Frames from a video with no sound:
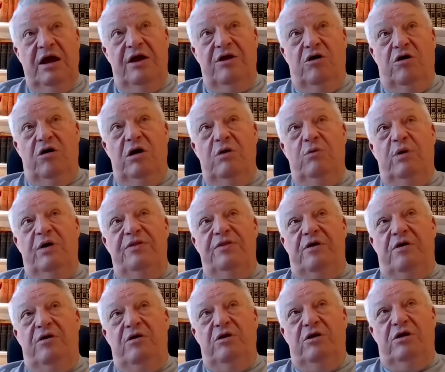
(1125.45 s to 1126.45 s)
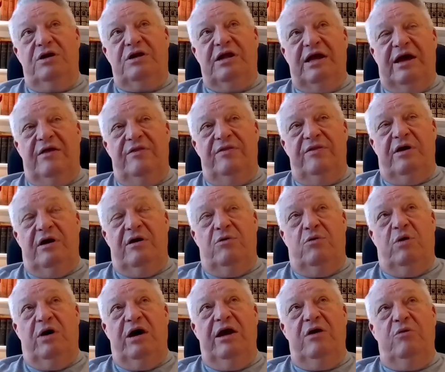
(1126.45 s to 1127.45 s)
and only when they're looked at in
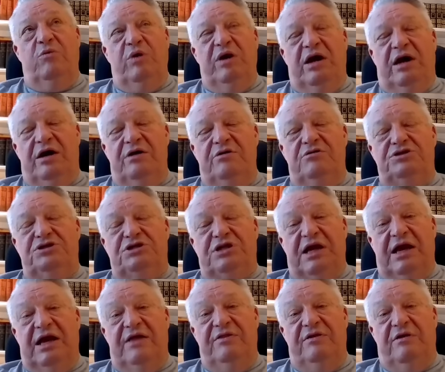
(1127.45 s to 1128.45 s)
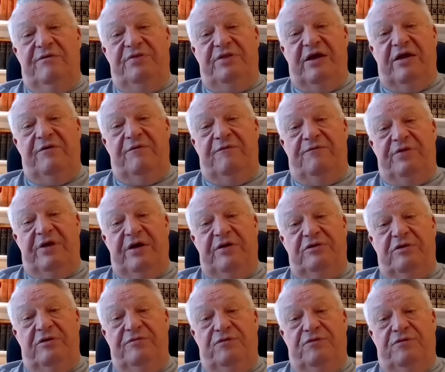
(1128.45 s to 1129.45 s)
that way and we understand
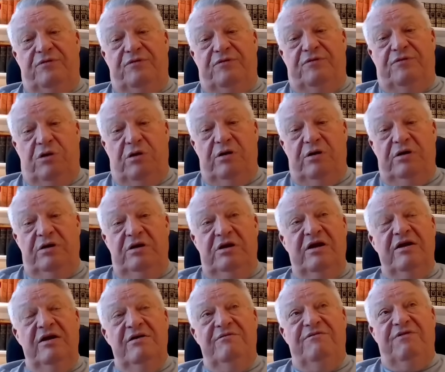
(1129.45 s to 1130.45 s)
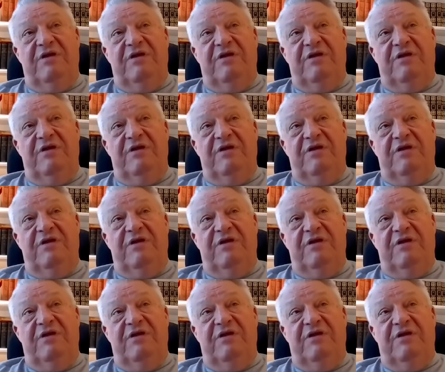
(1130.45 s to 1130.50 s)
that they're foreshortened,